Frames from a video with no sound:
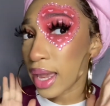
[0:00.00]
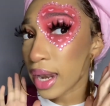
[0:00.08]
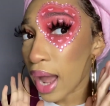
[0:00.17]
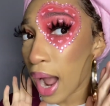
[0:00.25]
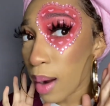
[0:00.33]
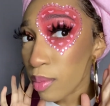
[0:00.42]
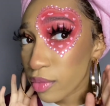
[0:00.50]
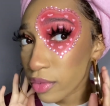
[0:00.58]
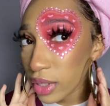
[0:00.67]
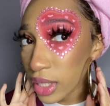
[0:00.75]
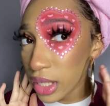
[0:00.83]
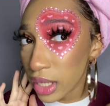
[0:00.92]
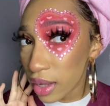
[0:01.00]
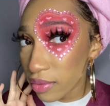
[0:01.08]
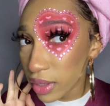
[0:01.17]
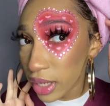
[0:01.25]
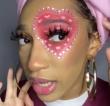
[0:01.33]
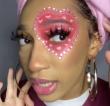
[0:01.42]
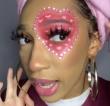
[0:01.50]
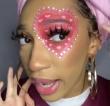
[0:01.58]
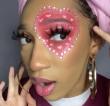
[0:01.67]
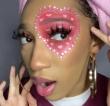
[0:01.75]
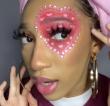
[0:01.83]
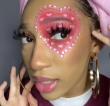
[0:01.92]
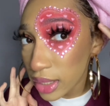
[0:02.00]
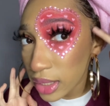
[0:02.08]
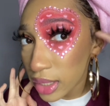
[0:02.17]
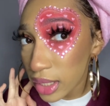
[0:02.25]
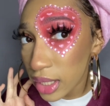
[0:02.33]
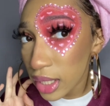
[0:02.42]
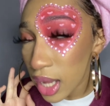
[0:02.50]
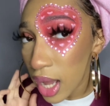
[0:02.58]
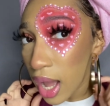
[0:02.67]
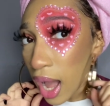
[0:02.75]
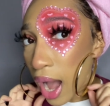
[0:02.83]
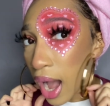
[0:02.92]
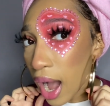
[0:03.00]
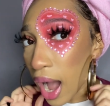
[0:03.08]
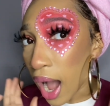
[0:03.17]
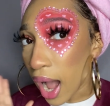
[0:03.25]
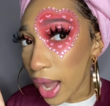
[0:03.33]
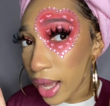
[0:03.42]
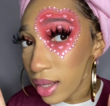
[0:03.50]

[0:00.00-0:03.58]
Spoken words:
I'm really loving it. Like, honestly, I